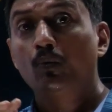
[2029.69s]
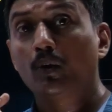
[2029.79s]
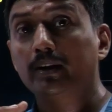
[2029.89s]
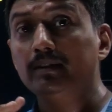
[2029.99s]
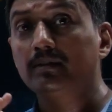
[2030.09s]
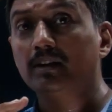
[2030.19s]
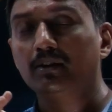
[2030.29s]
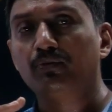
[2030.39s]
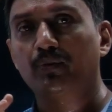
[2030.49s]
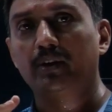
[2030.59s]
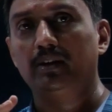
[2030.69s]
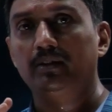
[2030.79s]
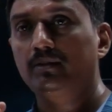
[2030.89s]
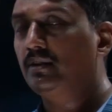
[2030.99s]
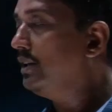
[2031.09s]
What is the
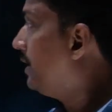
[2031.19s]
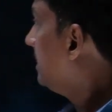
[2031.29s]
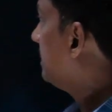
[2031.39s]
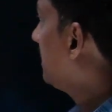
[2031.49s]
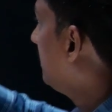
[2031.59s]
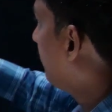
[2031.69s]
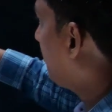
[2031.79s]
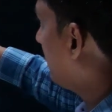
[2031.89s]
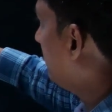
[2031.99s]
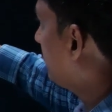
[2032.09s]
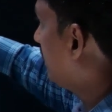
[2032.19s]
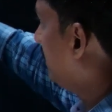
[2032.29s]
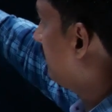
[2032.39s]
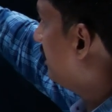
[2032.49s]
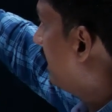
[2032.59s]
difference? The difference
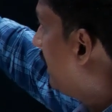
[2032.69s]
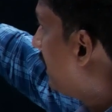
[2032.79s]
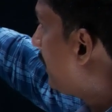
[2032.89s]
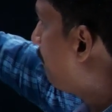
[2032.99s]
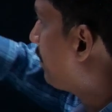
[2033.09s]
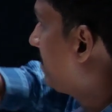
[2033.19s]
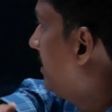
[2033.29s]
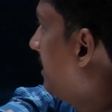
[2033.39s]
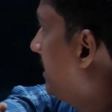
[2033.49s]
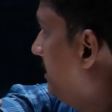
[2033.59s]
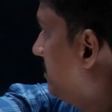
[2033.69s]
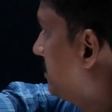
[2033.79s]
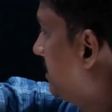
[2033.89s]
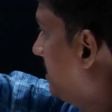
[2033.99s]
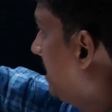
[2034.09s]
is
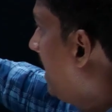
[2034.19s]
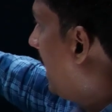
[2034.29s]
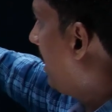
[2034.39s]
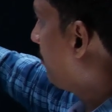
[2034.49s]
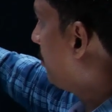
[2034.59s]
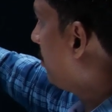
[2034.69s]
representation. Have